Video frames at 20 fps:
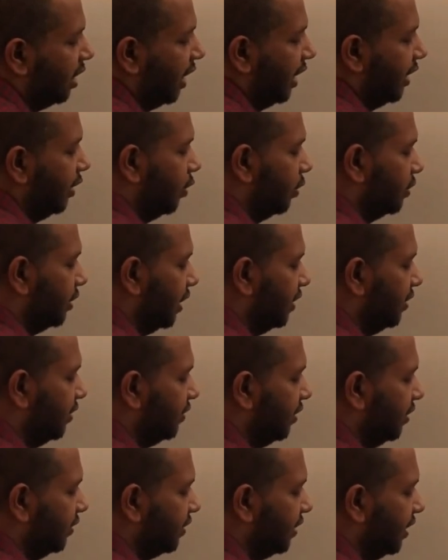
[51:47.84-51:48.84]
I know that
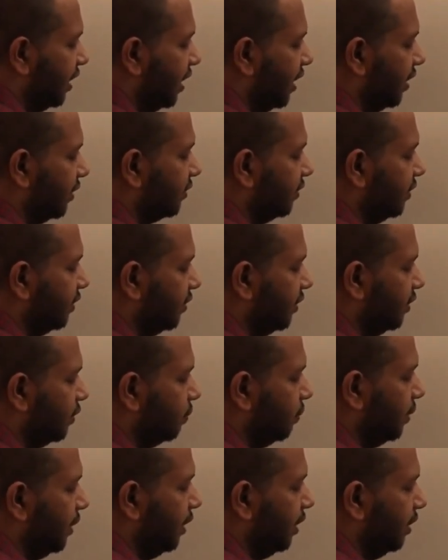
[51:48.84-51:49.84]
this is S, this is
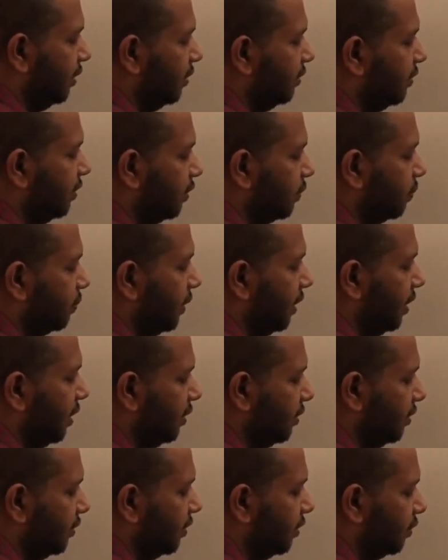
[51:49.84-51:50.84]
P, this is
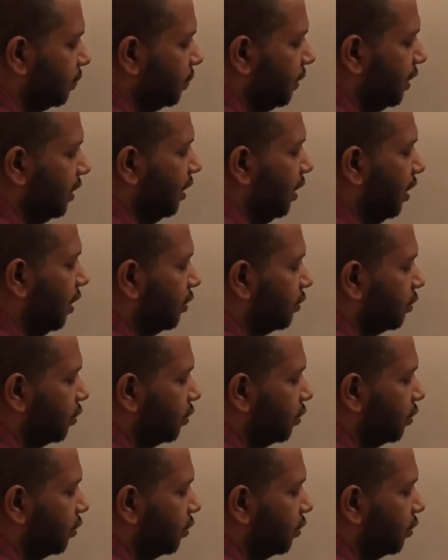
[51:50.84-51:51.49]
P, this is P.